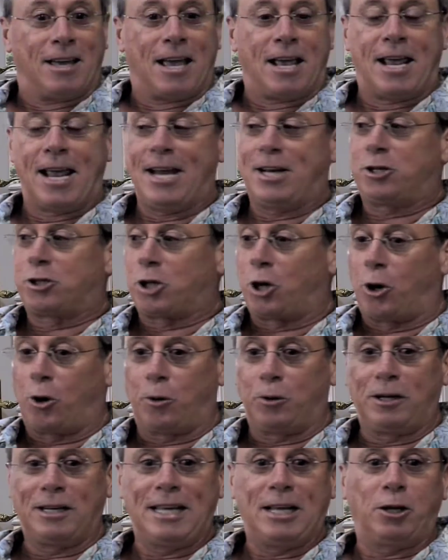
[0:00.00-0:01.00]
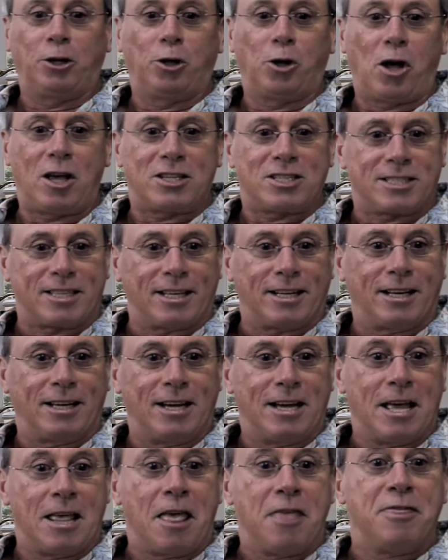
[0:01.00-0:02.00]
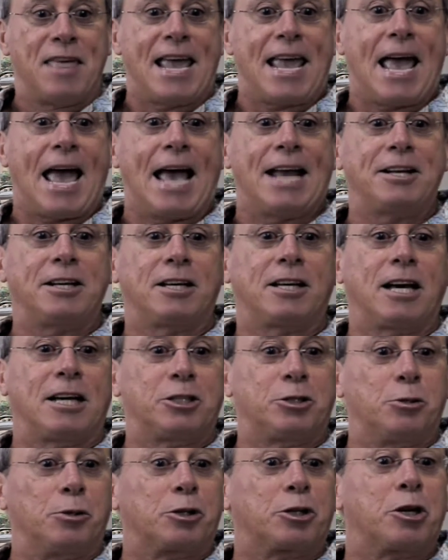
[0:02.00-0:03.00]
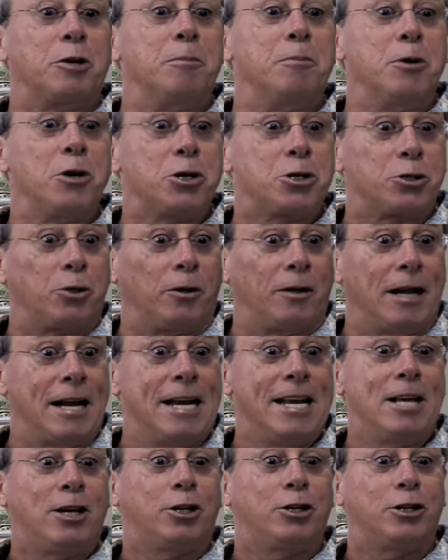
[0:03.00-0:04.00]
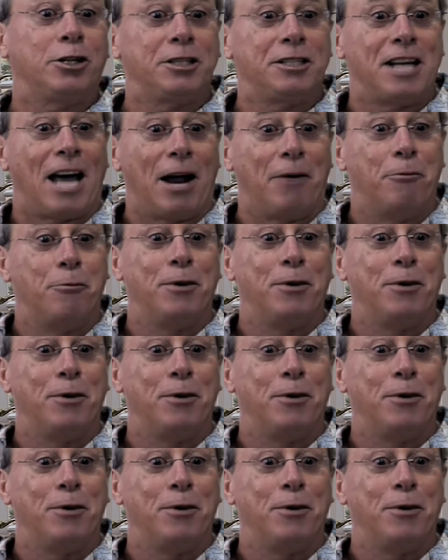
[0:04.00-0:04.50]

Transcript: He totally lost it. They had to cut to a commercial, and he could not